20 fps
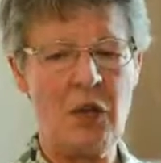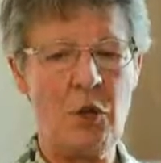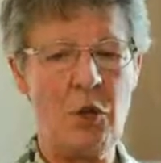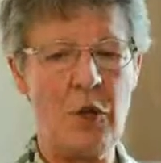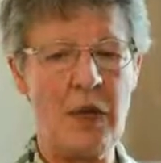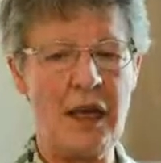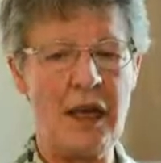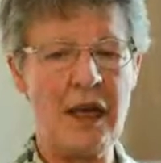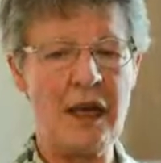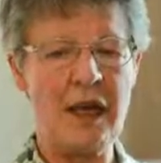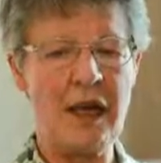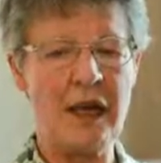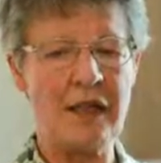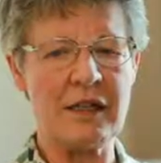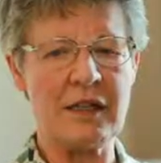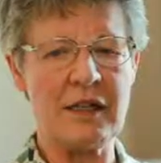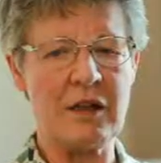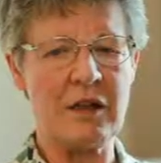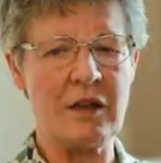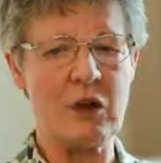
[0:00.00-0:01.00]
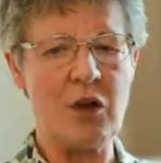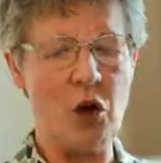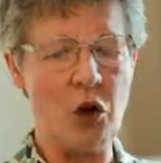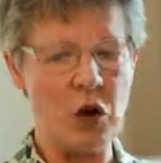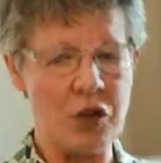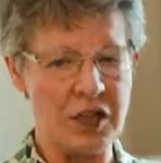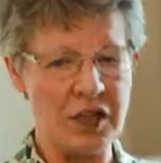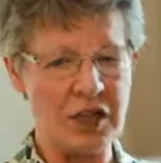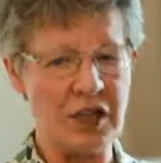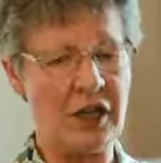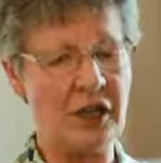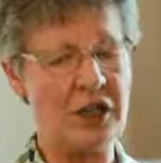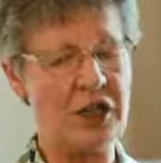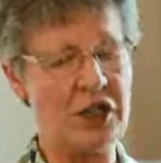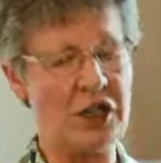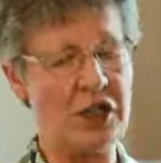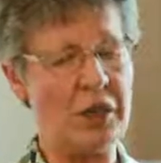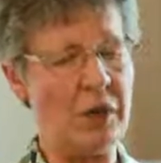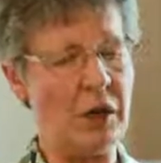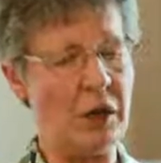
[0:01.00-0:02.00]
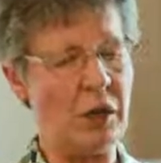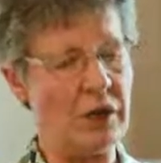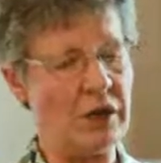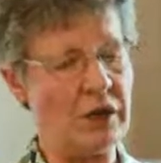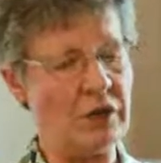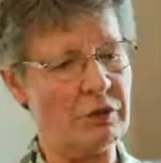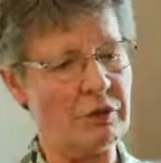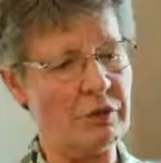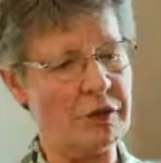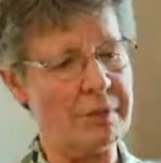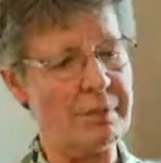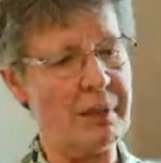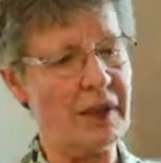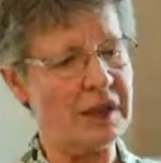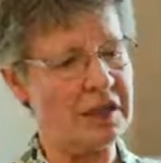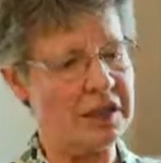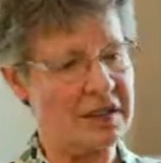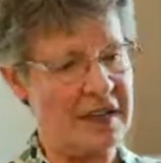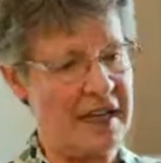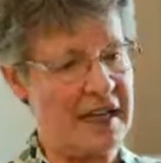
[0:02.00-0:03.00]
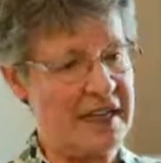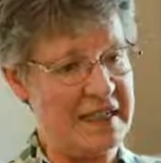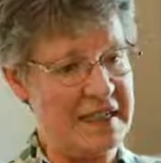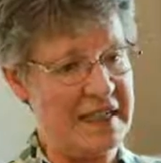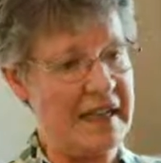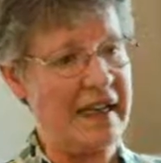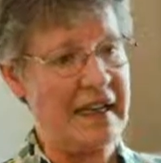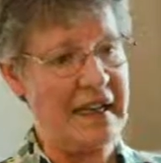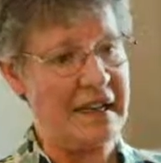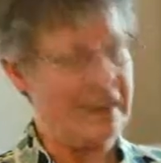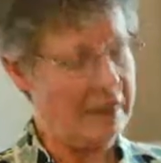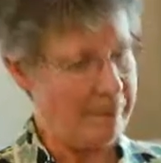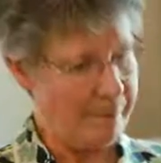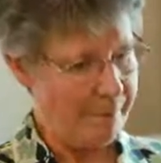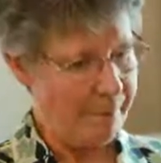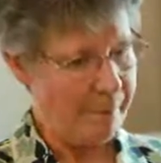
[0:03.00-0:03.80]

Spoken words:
We had had a long discussion about whether it was pulsating